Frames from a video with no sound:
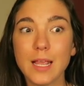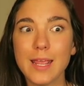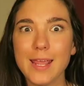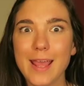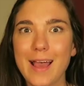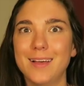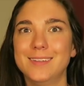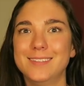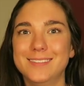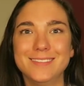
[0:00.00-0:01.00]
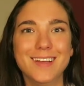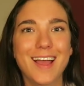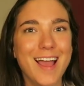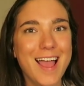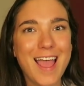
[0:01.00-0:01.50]

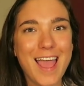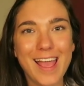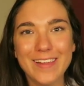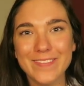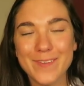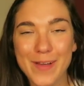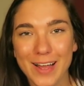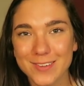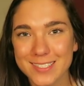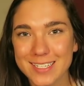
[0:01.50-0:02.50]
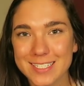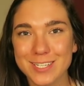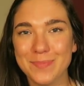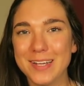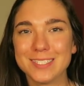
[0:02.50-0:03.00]
Yeah. And my back was like
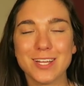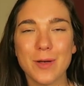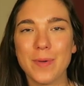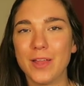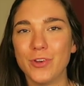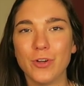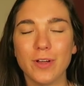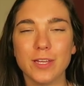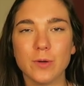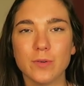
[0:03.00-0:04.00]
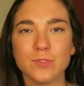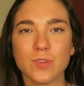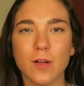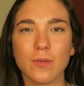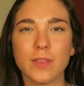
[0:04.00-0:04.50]
still messed up, had no idea what was
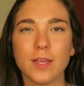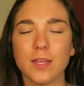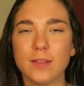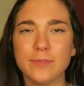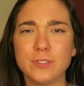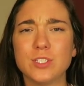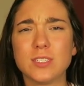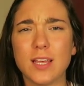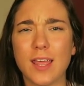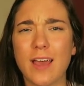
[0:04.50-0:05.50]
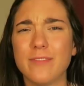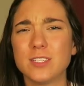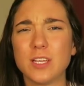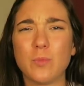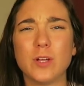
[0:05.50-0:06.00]
wrong with it, and it would just like have
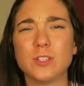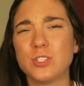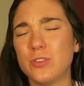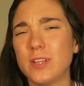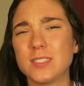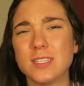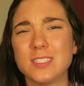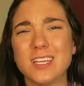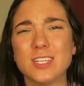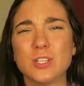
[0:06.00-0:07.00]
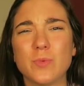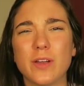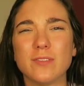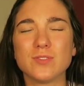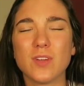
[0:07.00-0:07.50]
this like weird shooting sensation when
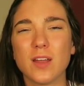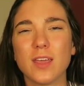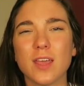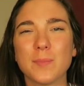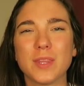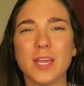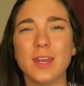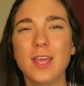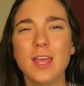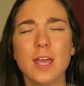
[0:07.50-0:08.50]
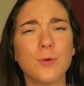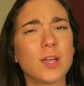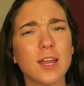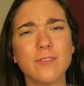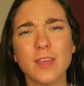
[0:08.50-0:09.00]
I was running, but then it would
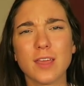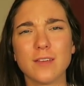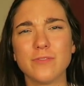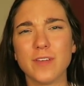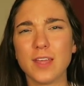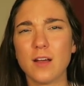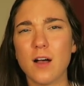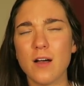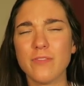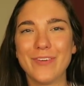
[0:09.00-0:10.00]
kind of like fade off.